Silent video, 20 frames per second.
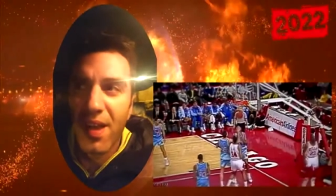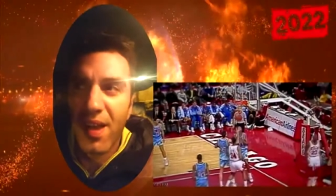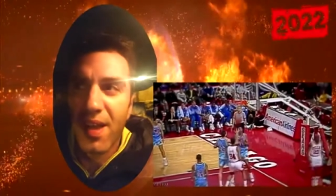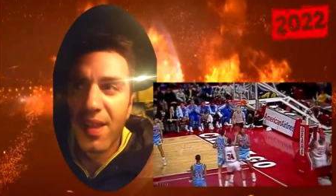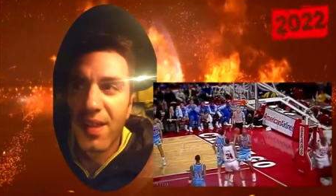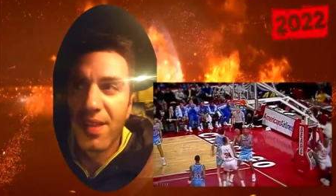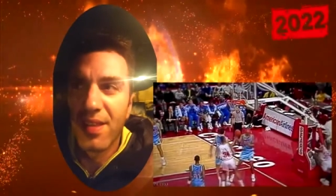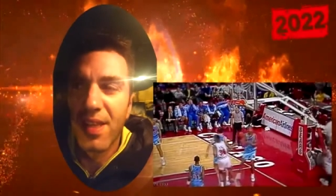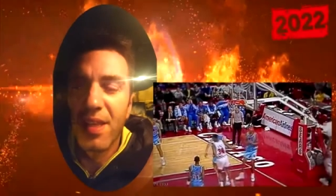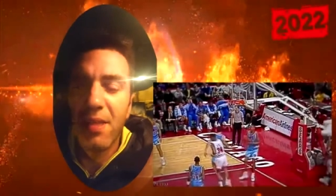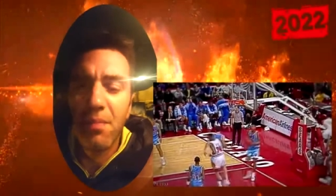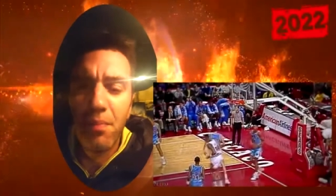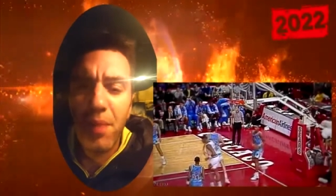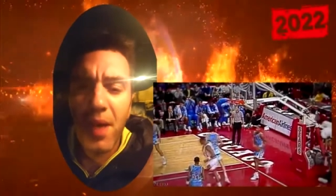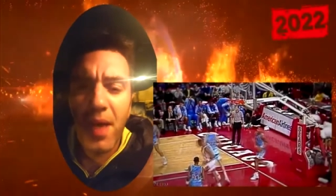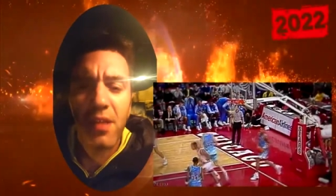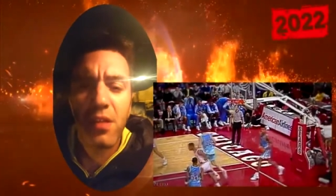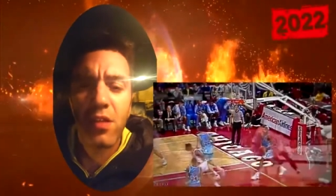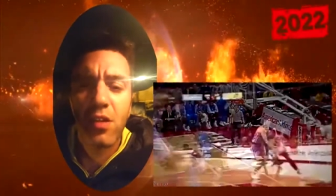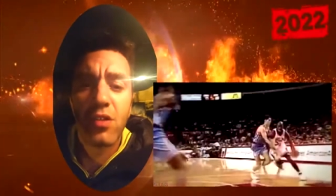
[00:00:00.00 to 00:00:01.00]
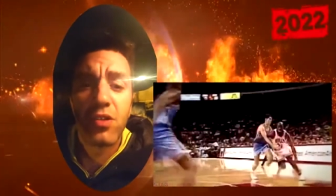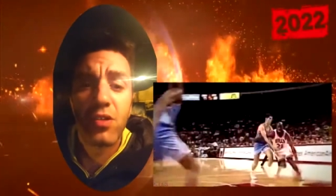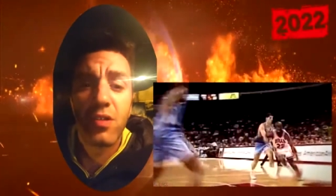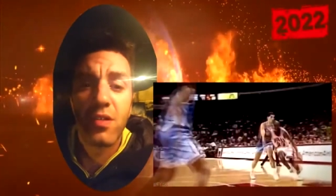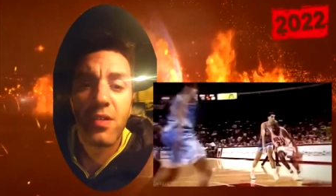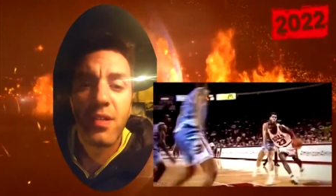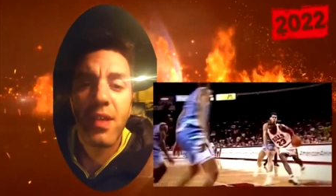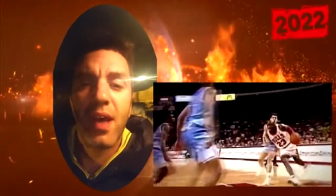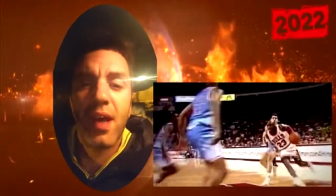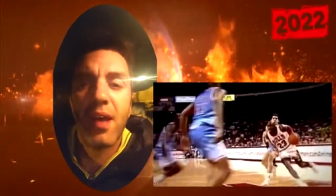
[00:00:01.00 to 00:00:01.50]
and impact on
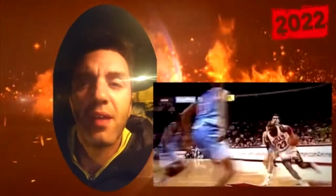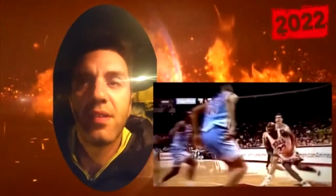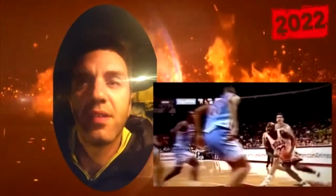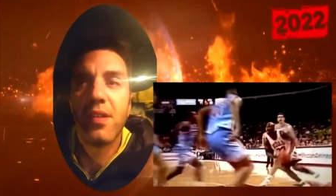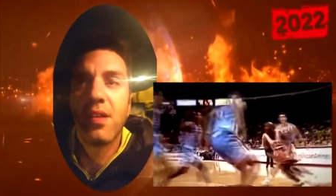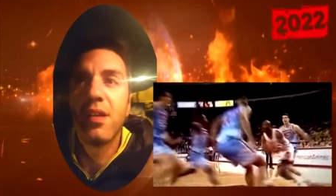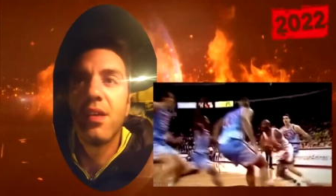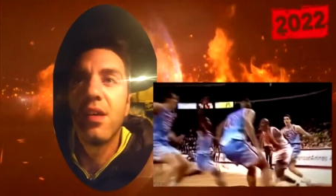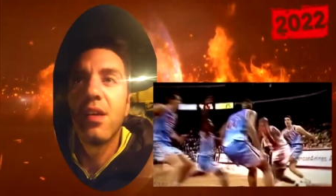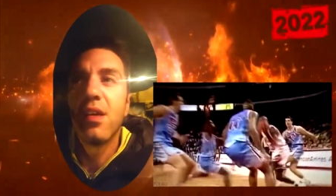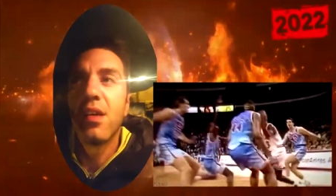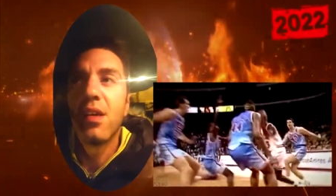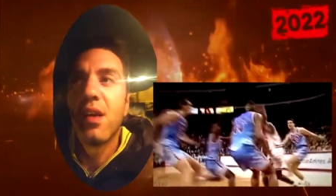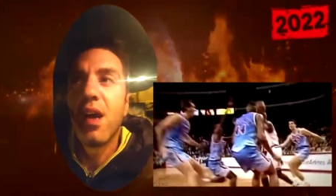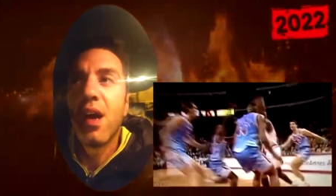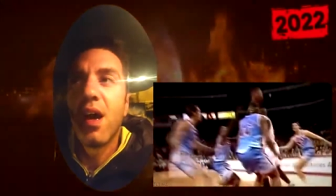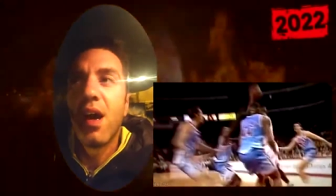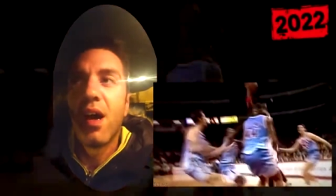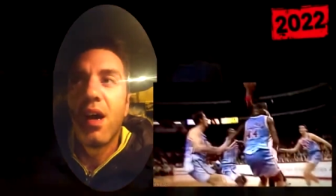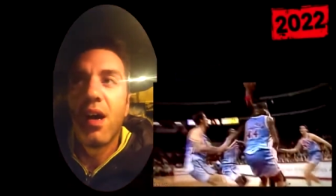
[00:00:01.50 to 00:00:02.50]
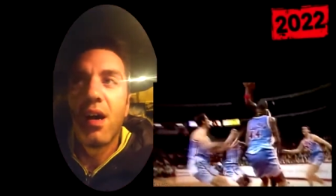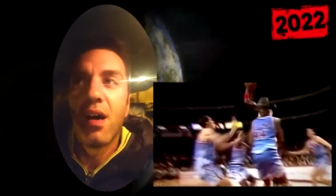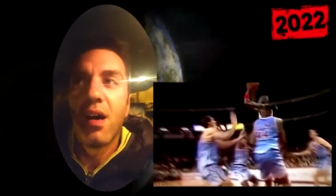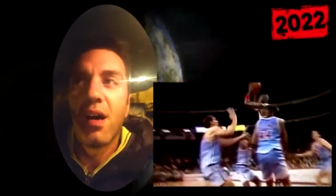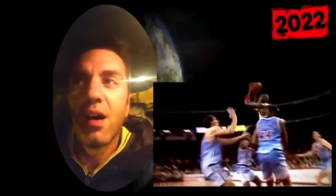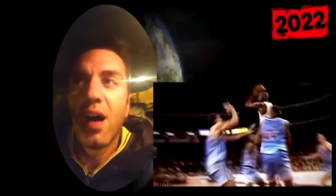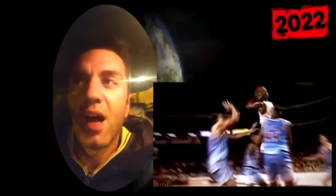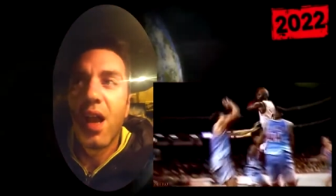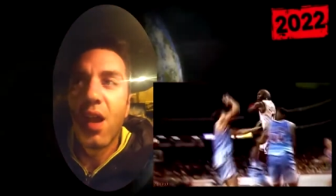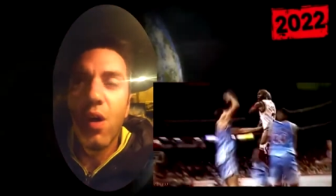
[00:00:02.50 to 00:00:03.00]
society.
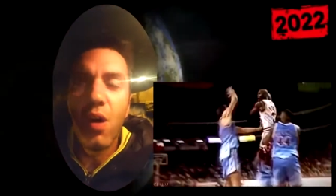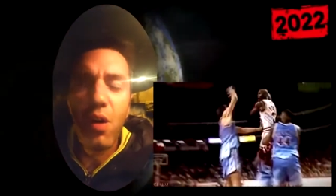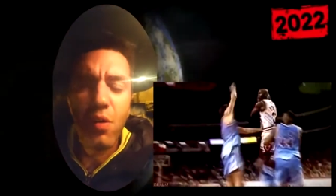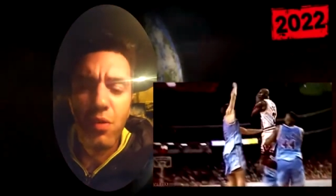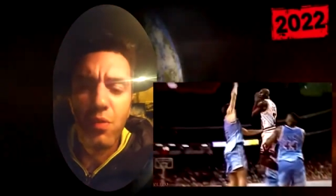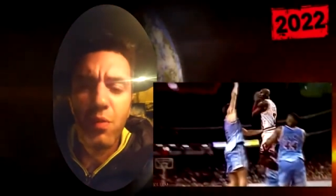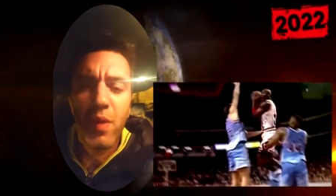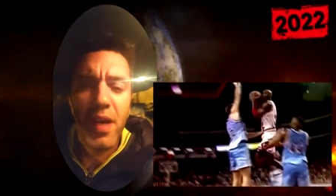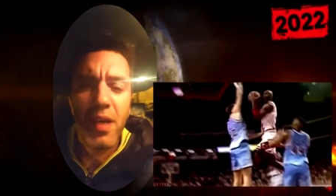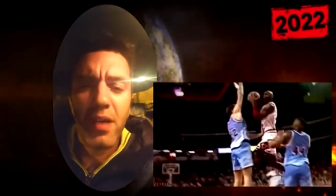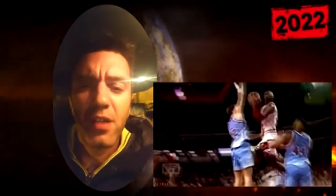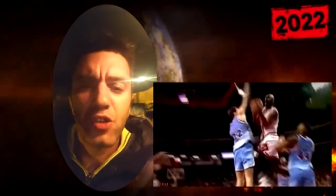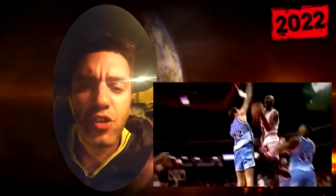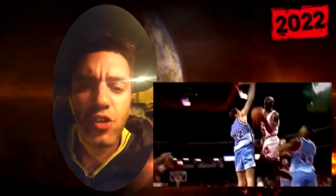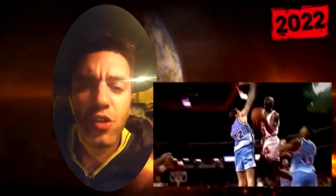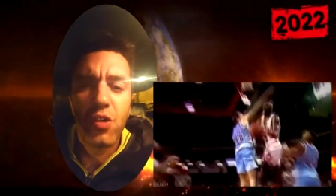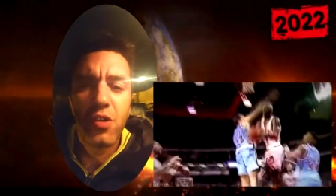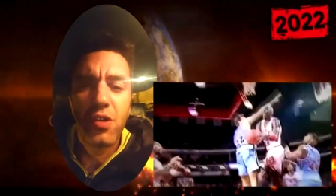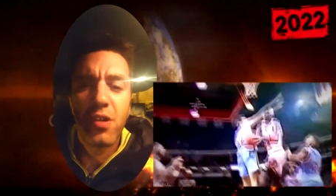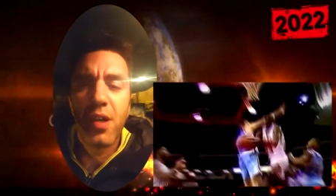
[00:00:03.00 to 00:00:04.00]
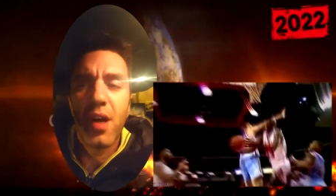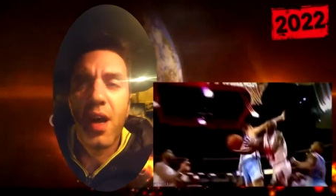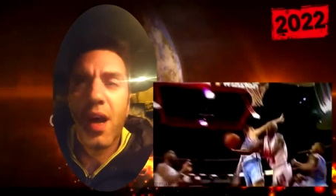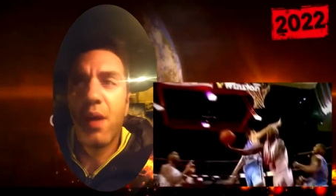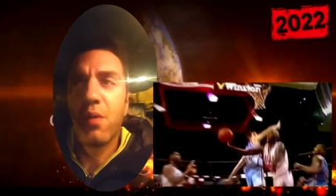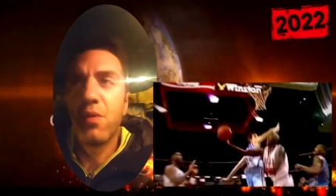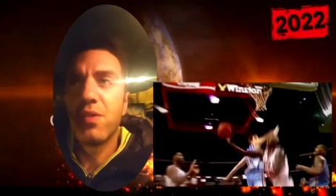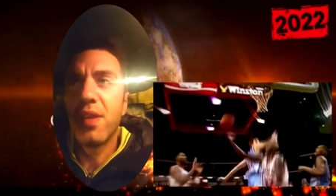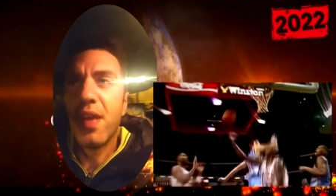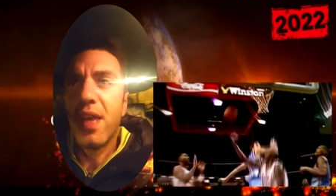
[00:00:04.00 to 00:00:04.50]
Uh, along with Michael Jordan,
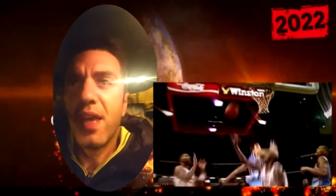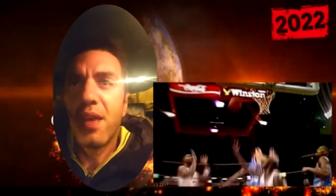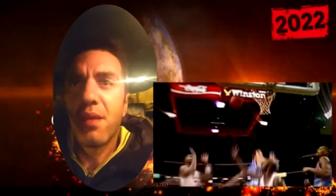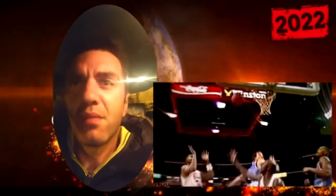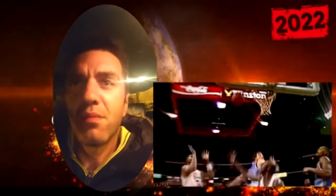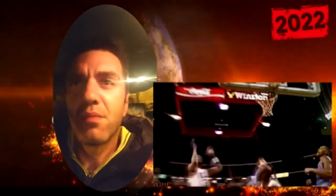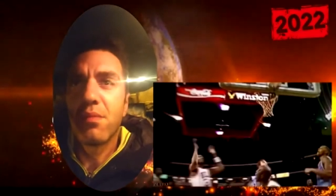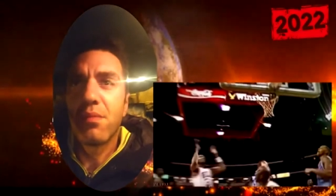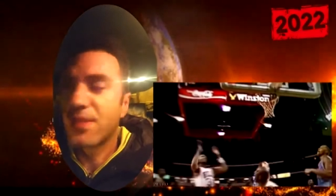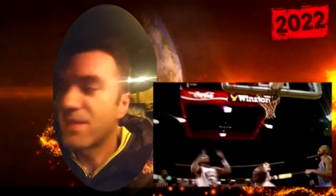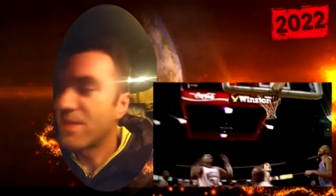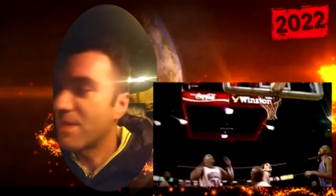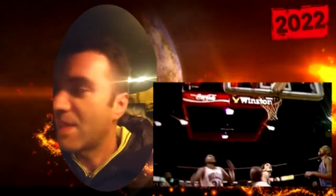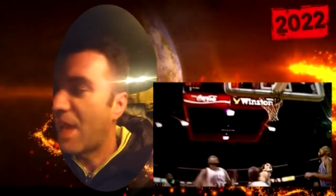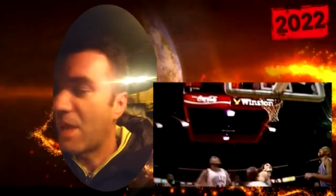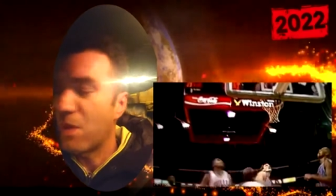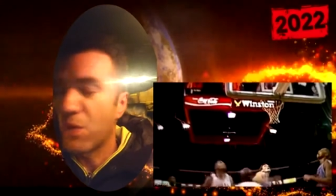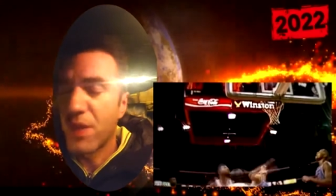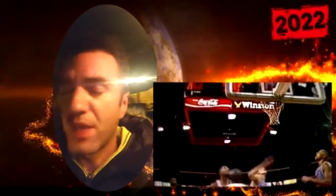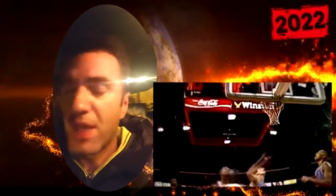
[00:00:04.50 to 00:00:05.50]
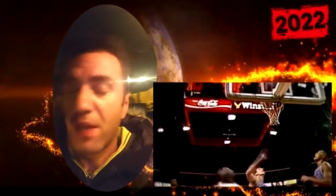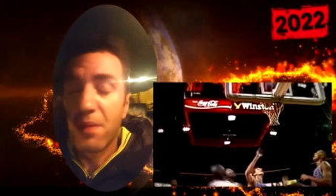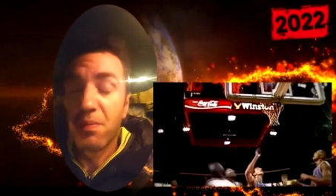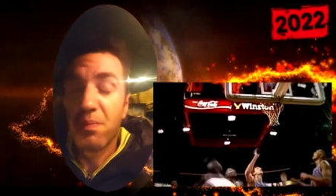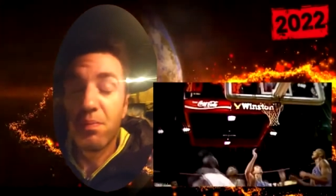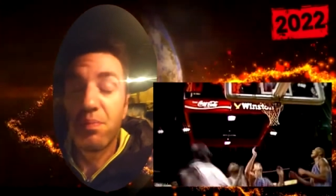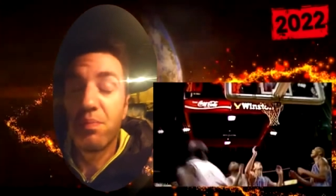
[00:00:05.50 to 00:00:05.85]
I would name I would name